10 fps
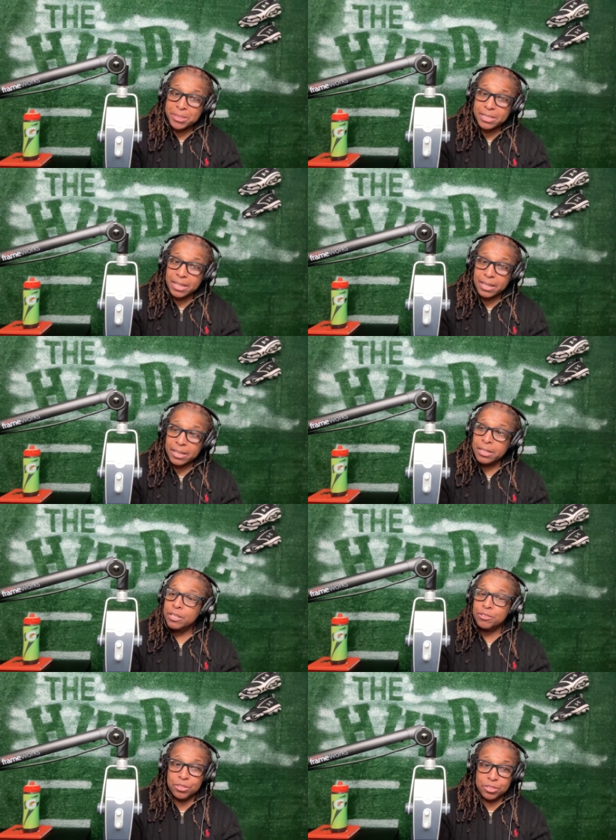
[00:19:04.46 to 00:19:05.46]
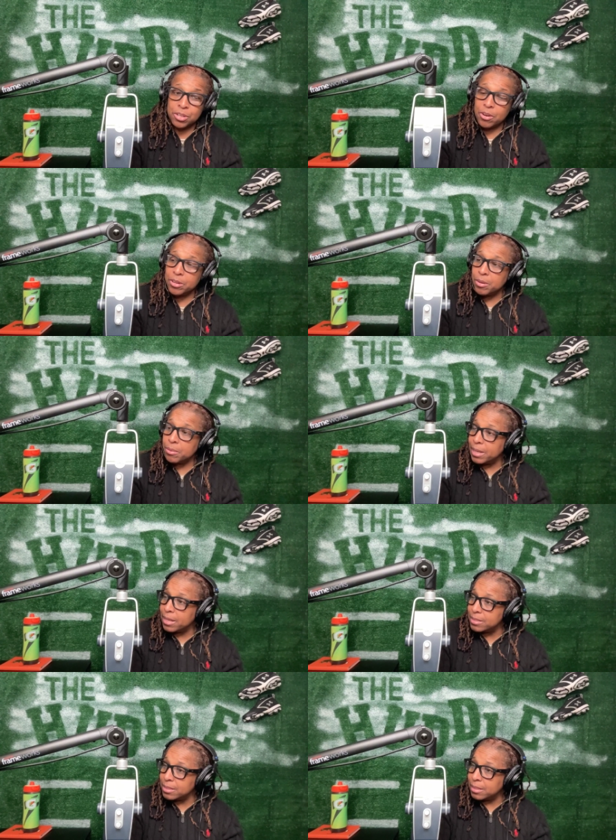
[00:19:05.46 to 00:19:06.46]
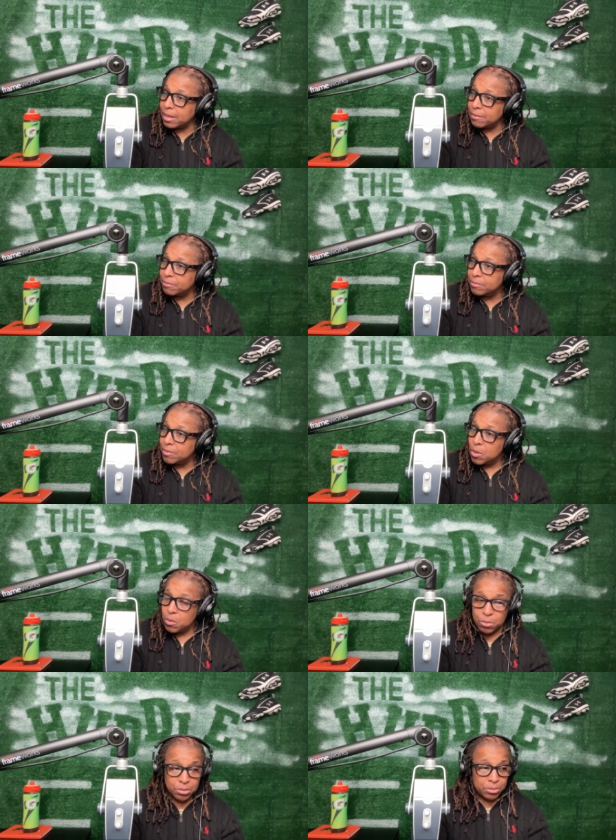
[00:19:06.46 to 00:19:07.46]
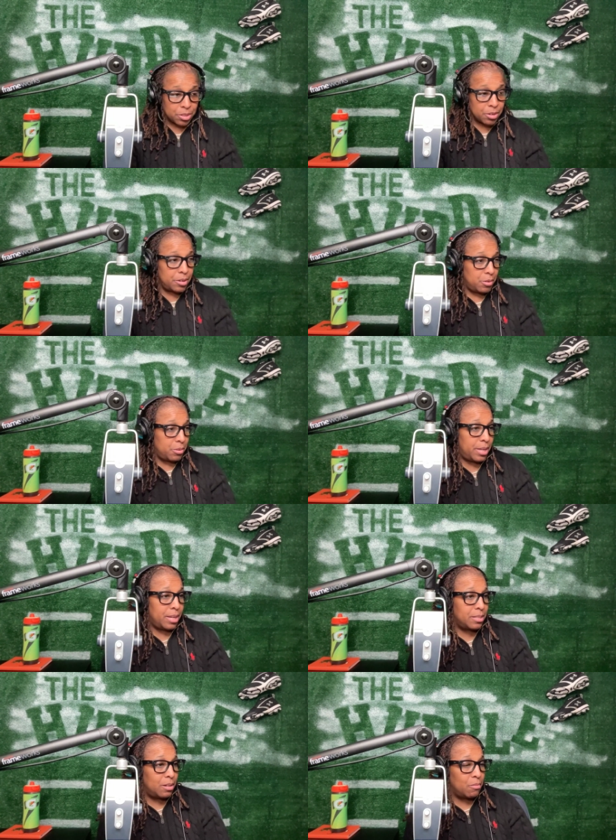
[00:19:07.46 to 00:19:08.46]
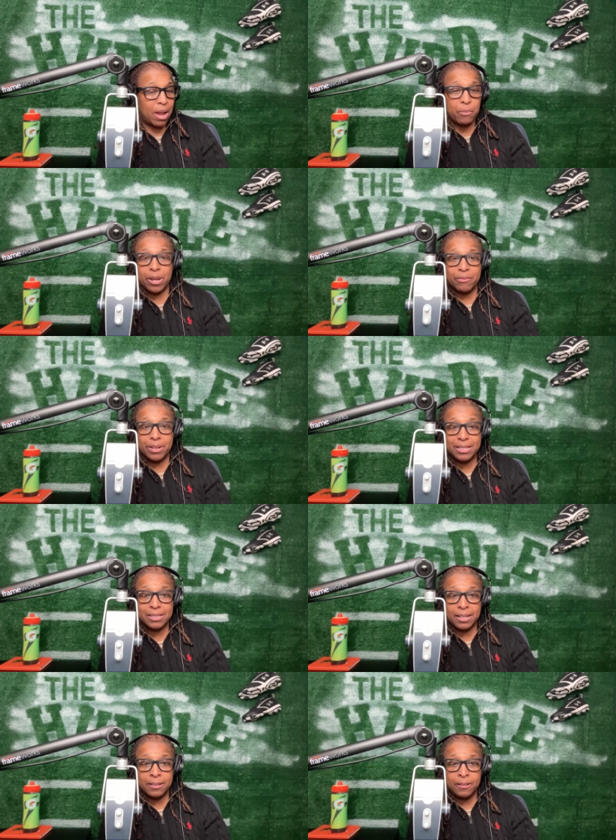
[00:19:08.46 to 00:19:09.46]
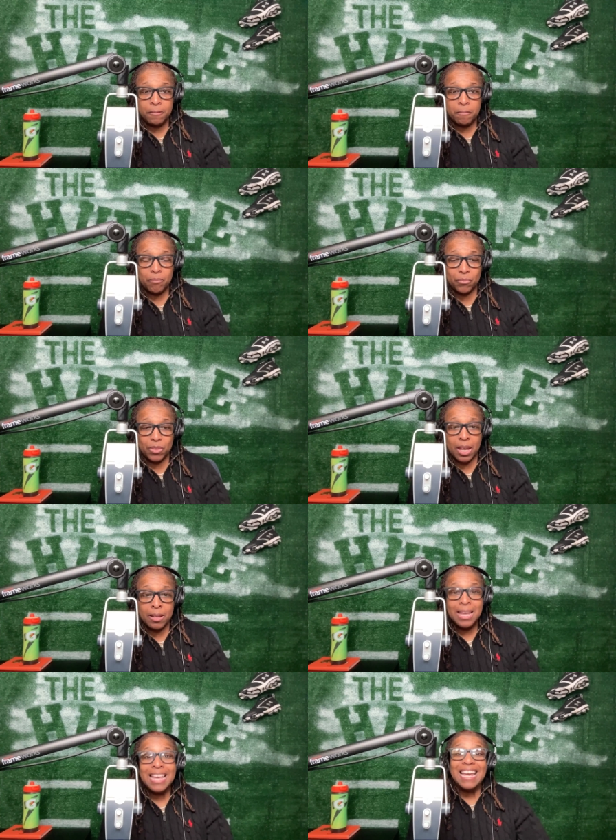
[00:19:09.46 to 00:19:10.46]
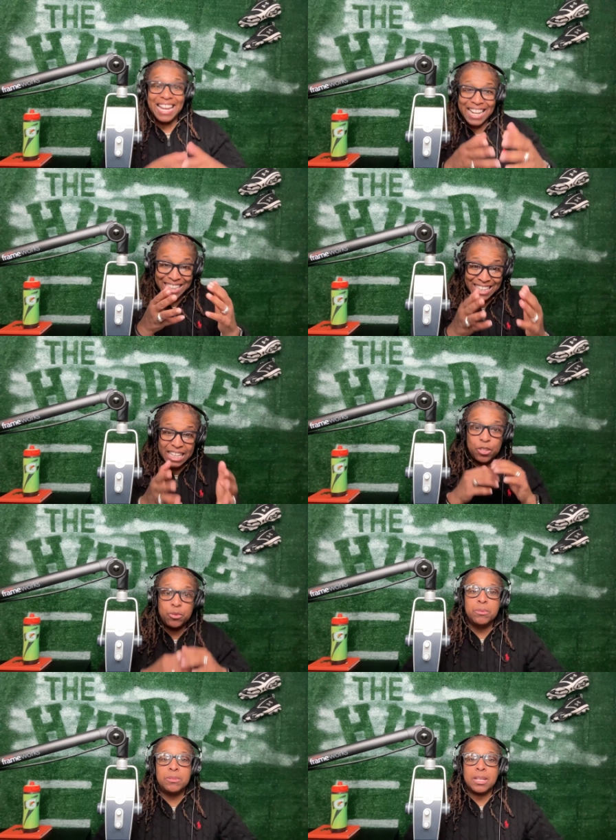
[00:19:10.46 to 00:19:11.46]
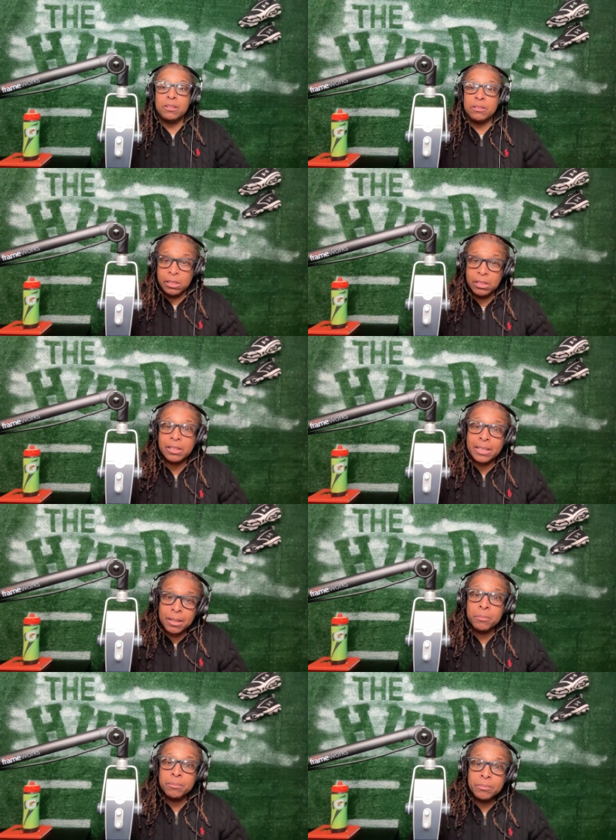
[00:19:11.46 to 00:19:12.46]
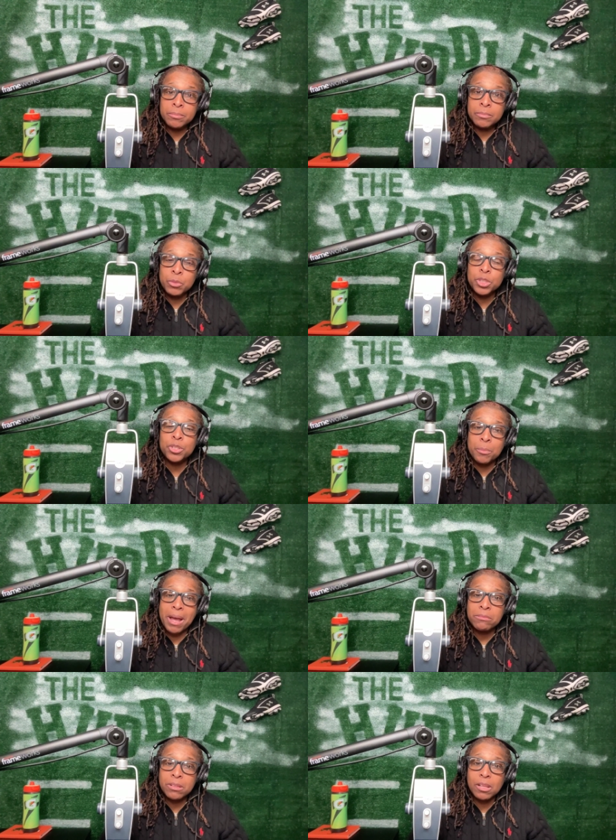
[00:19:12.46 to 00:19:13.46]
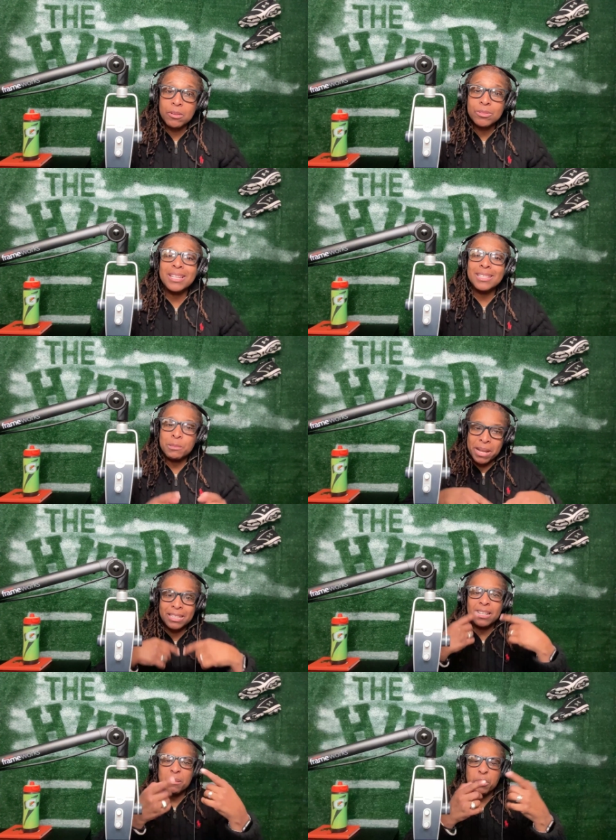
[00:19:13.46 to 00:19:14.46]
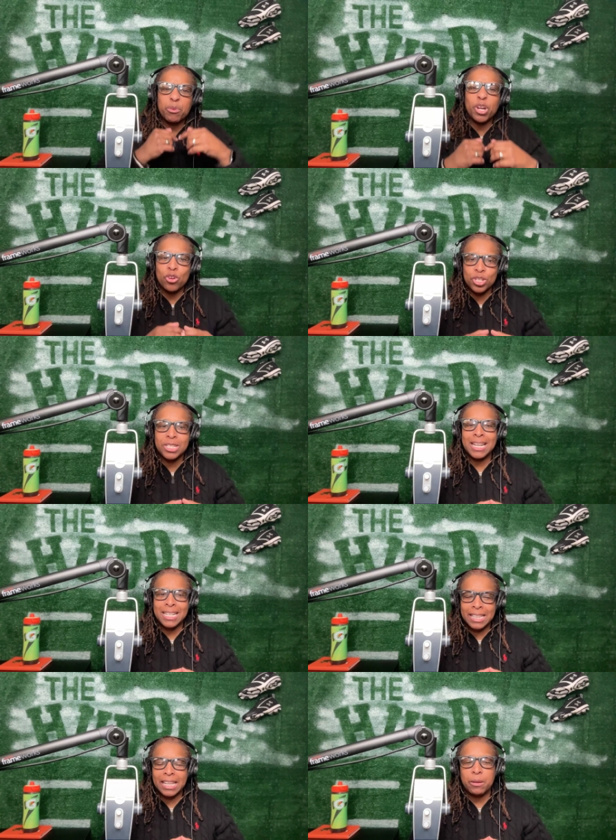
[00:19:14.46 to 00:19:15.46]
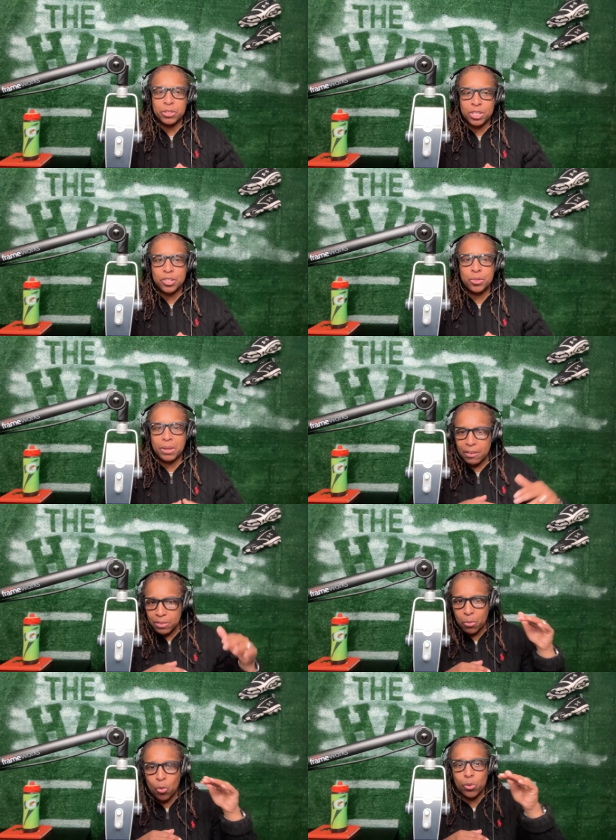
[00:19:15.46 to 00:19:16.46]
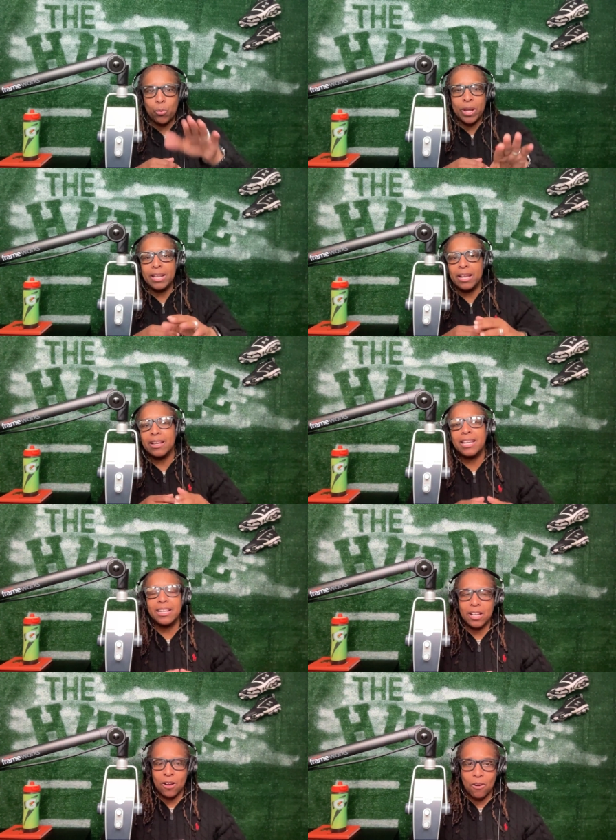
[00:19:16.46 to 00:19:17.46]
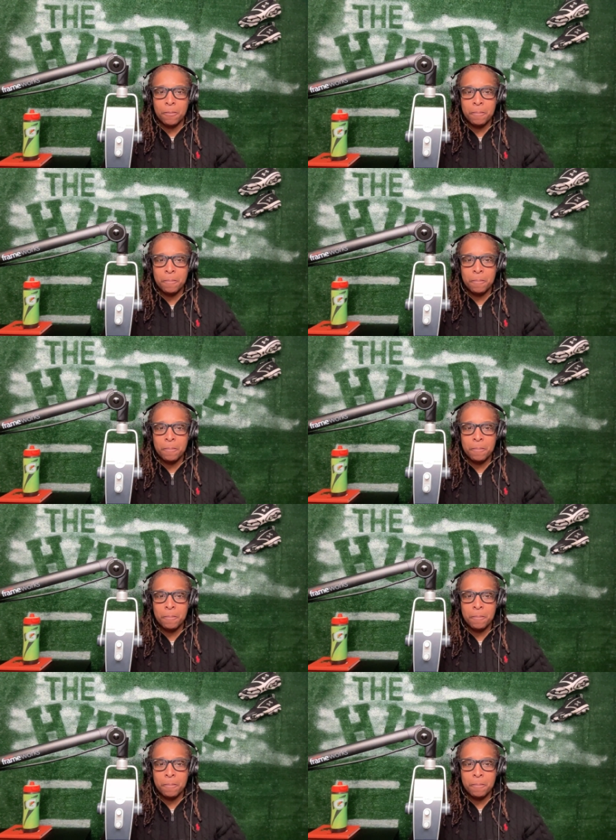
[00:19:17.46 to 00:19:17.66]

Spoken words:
again, you just turn your head to the left or turn your head to the right, wherever they're sitting. Okay. And then you look at them with your mouth closed, expecting them to regurgitate that language that you gave them on the way there in the car.